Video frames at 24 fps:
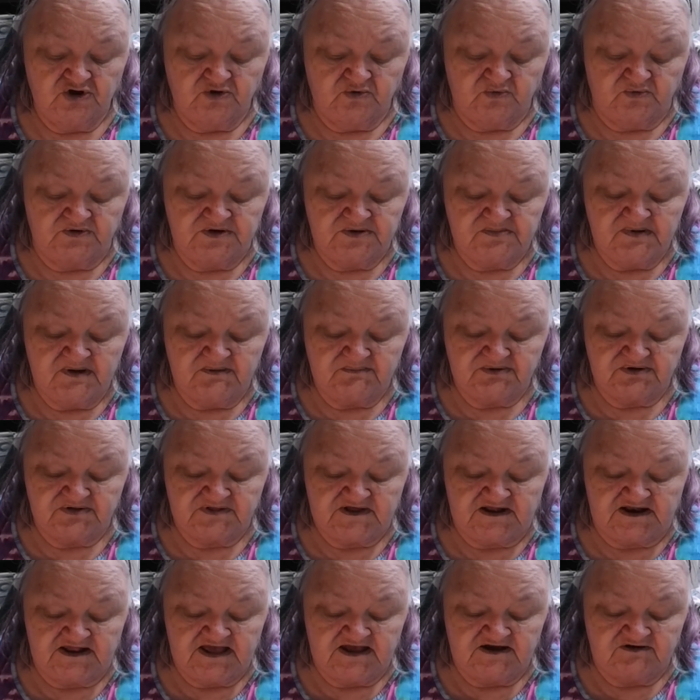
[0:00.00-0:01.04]
Remember
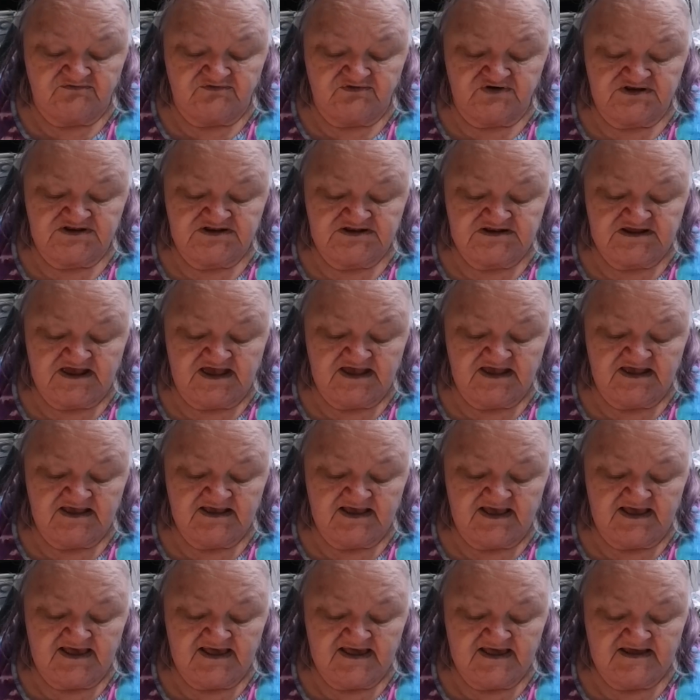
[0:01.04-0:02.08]
that every day
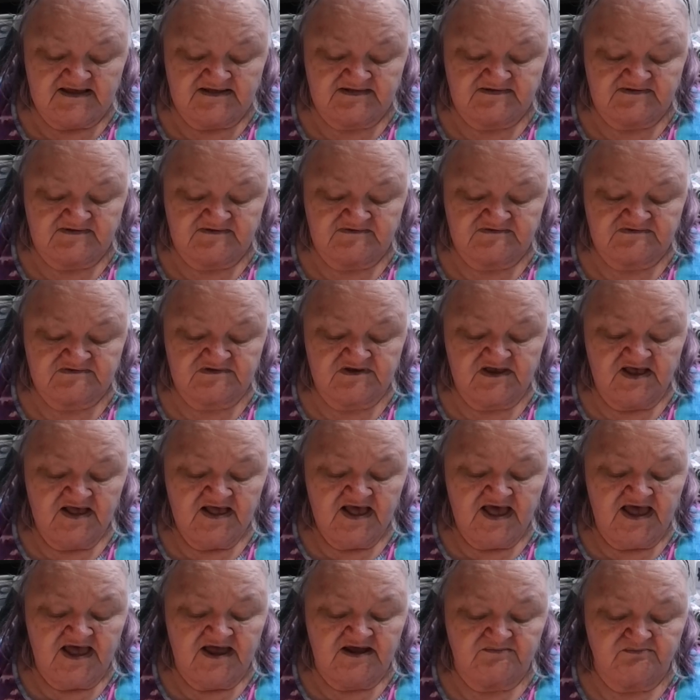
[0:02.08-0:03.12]
ends
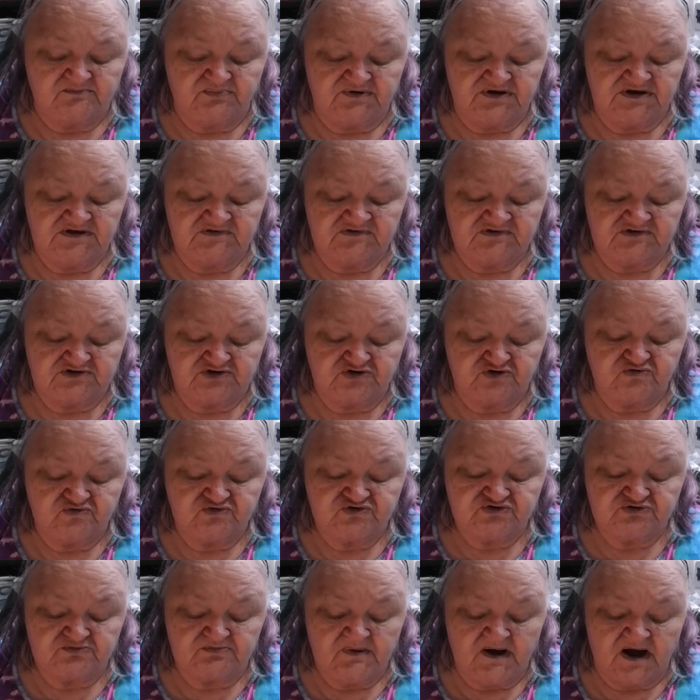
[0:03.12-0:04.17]
and brings a new
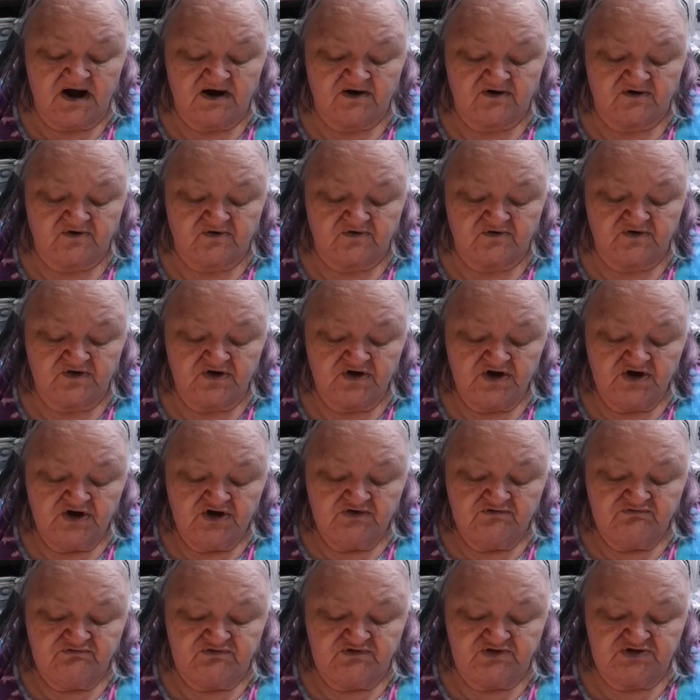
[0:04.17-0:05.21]
tomorrow,
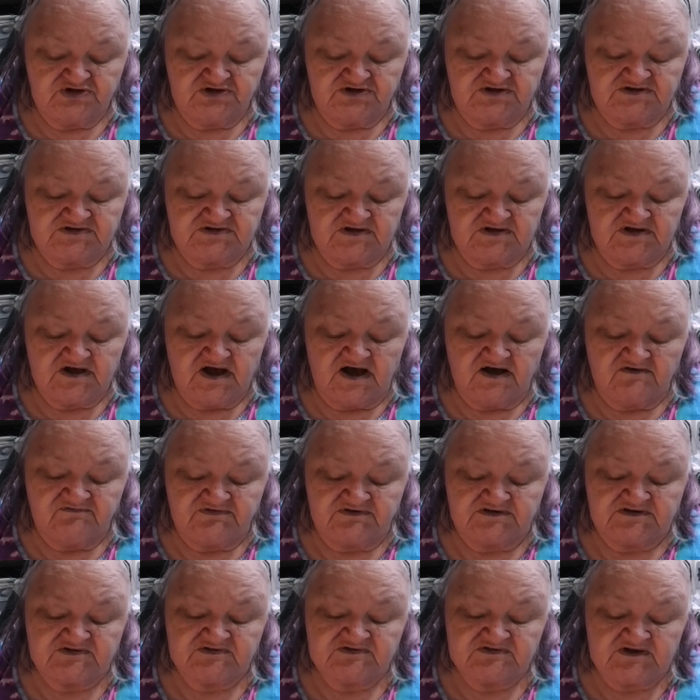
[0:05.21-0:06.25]
full of
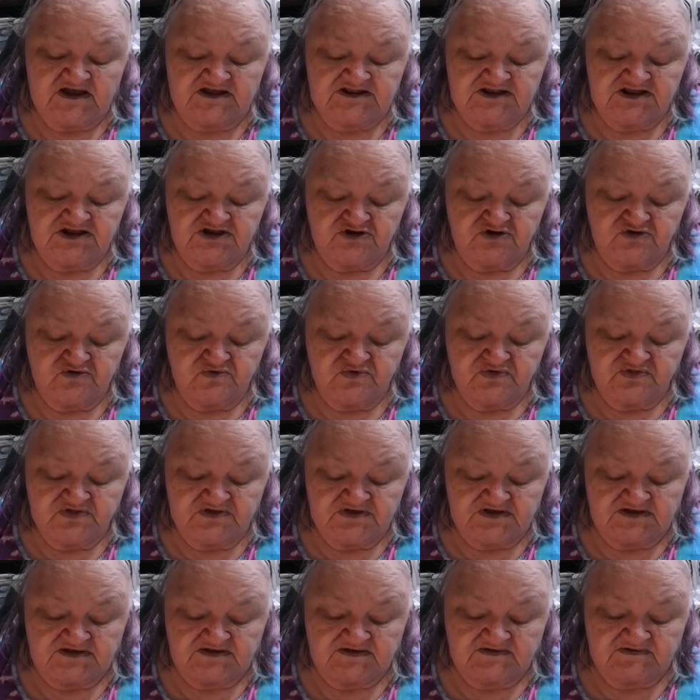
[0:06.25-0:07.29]
exciting new
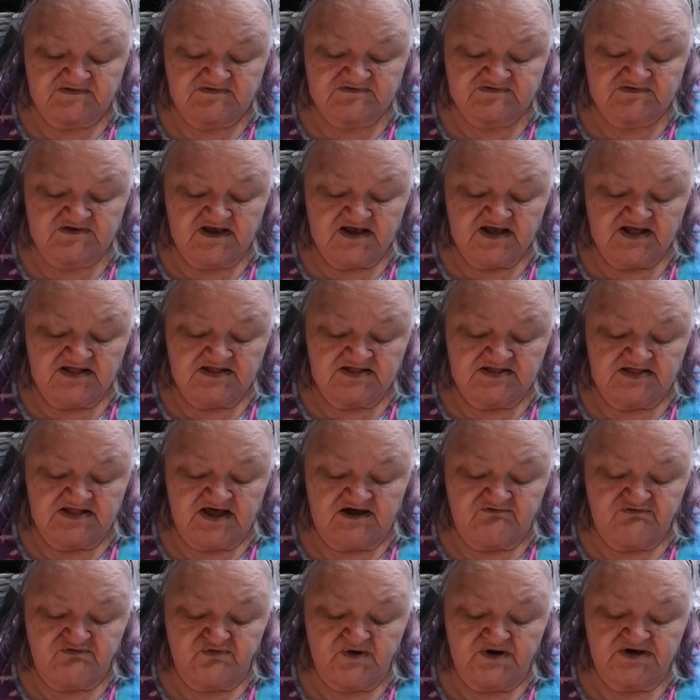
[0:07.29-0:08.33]
things.
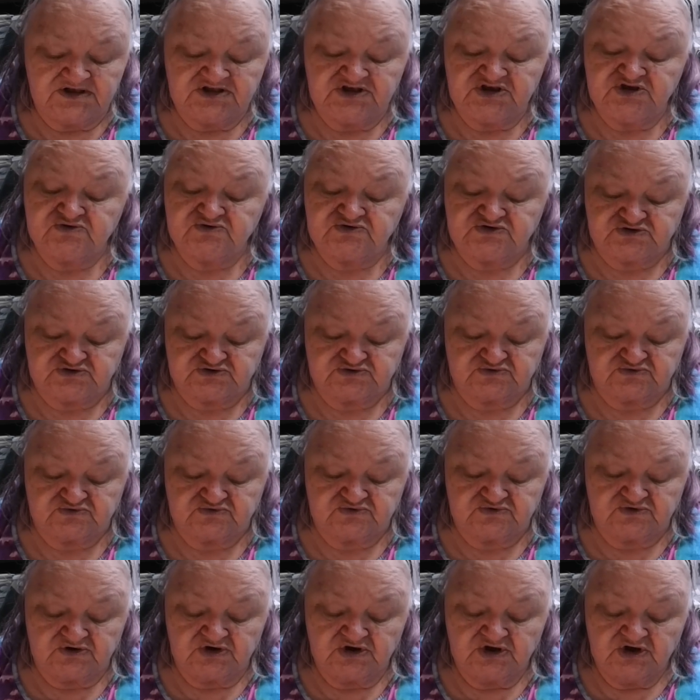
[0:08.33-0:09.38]
Love what you
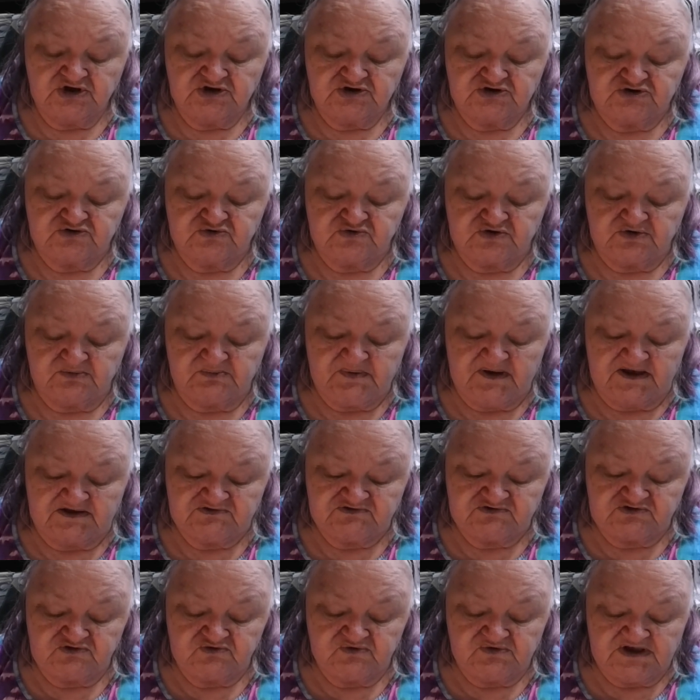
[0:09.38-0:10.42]
do the
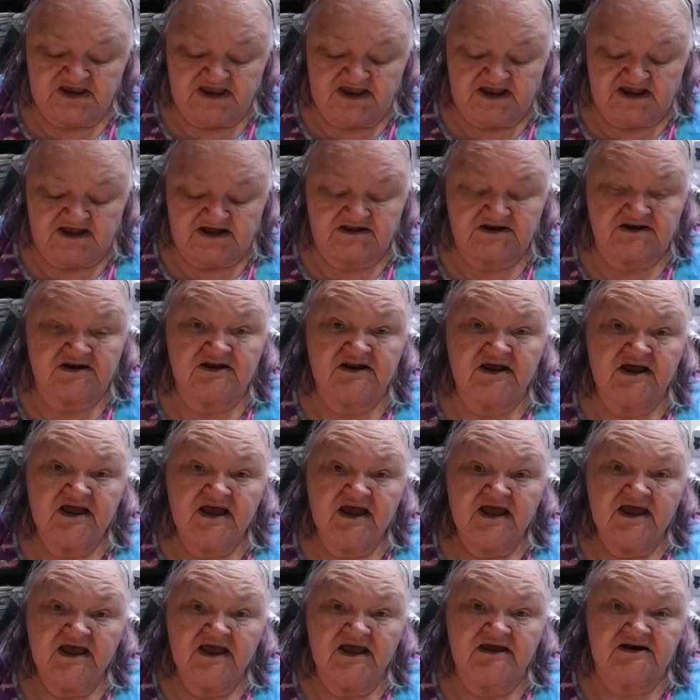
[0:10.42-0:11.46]
best you can,
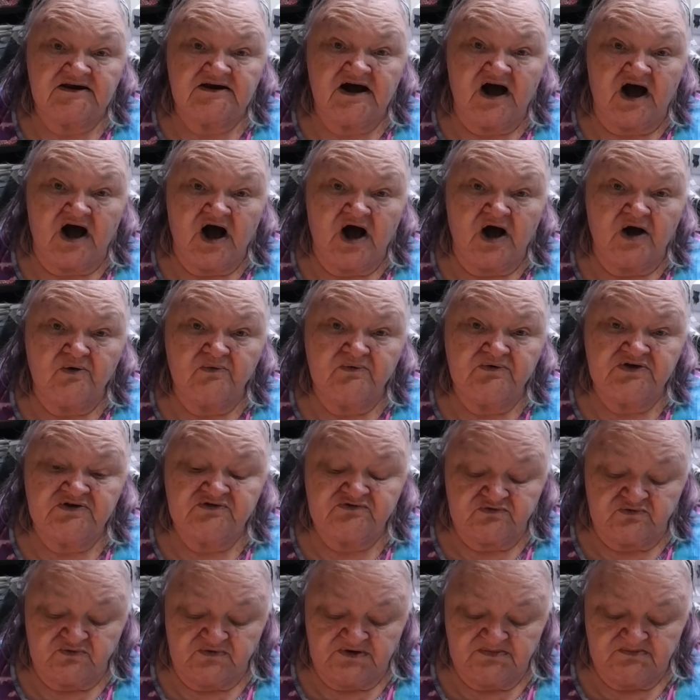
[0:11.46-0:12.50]
and
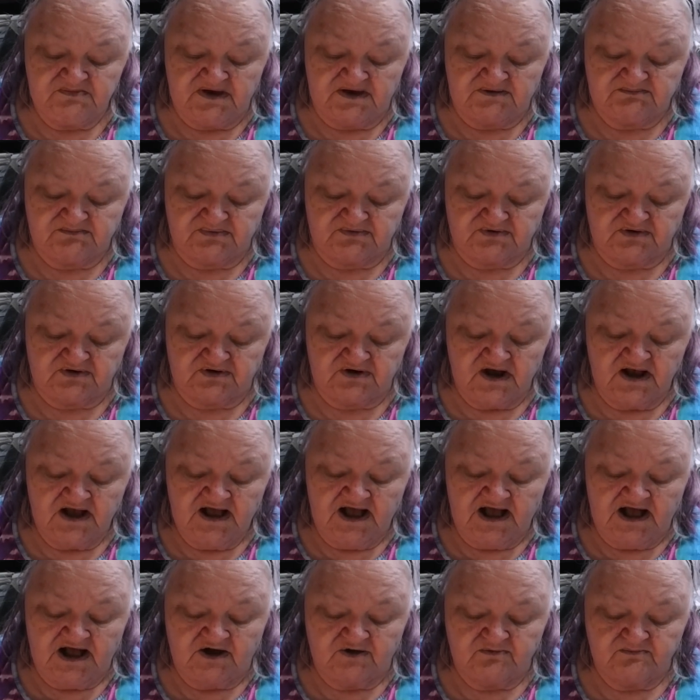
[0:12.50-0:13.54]
always remember
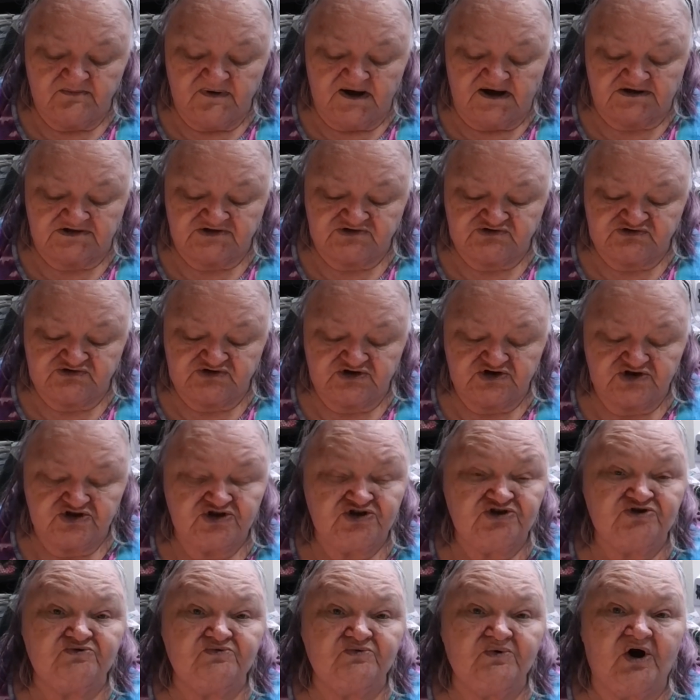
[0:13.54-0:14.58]
how much
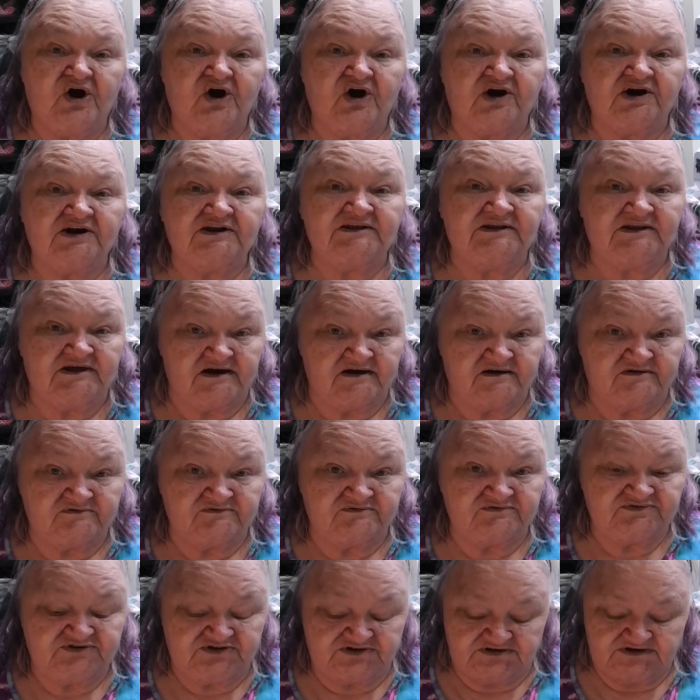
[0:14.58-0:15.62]
you are
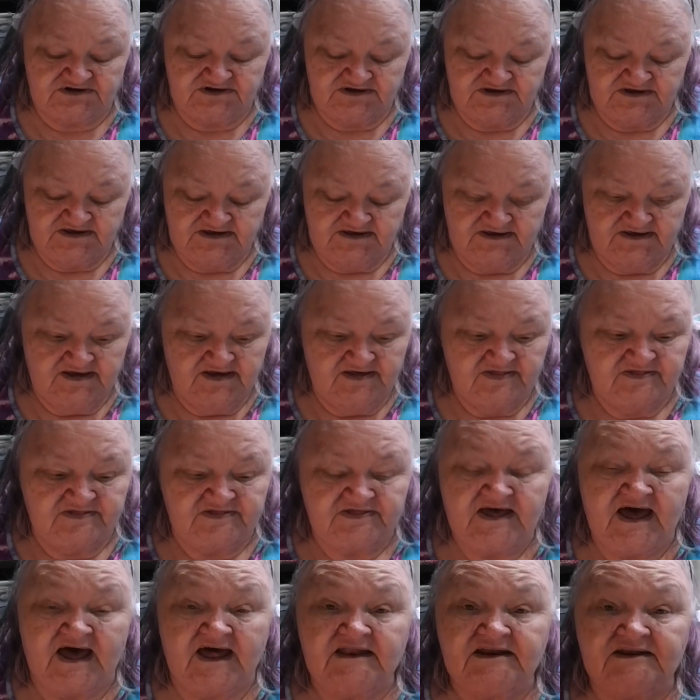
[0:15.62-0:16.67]
loved.
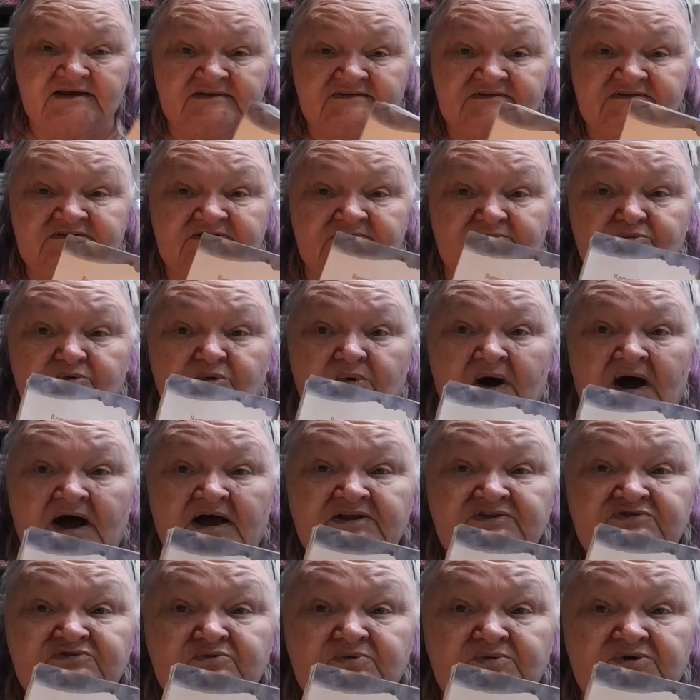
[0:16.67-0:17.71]
That is some
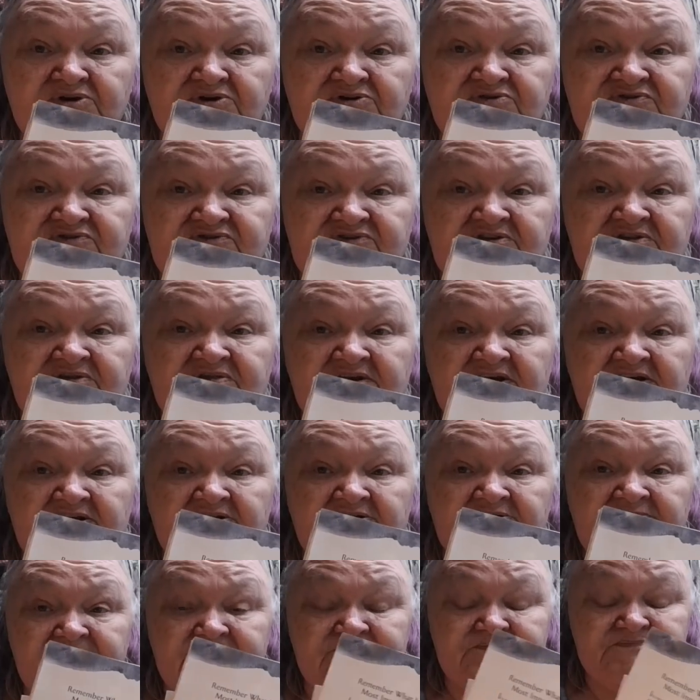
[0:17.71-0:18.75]
wise words in there.